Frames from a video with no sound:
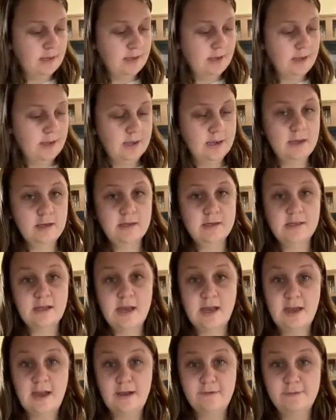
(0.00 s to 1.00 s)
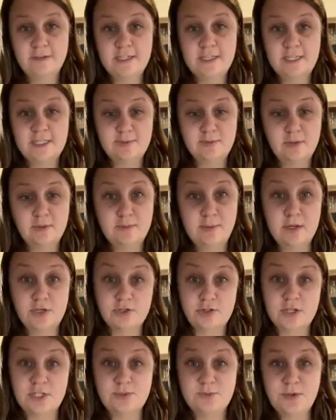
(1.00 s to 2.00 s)
and a 1/2 teaspoon
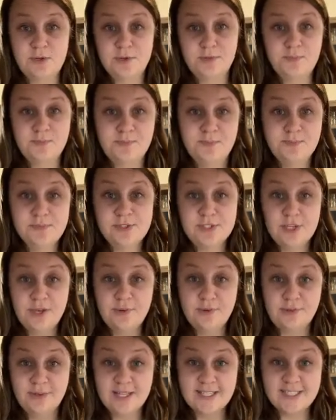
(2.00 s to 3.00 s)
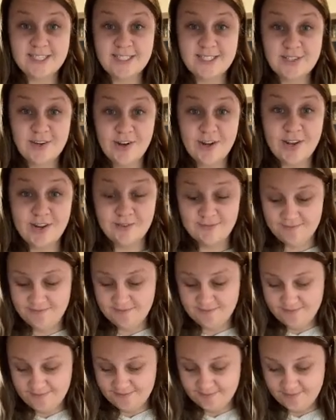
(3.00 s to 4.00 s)
measuring spoon. So let's get started.
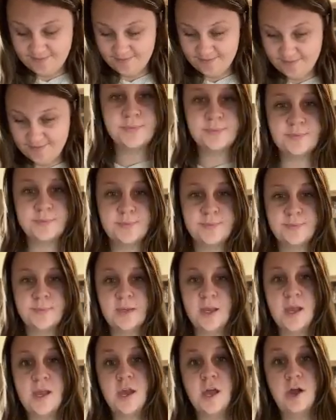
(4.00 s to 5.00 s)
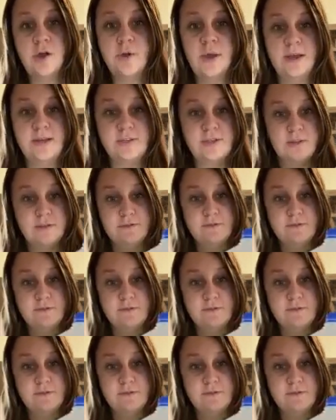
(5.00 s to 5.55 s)
Okay, so the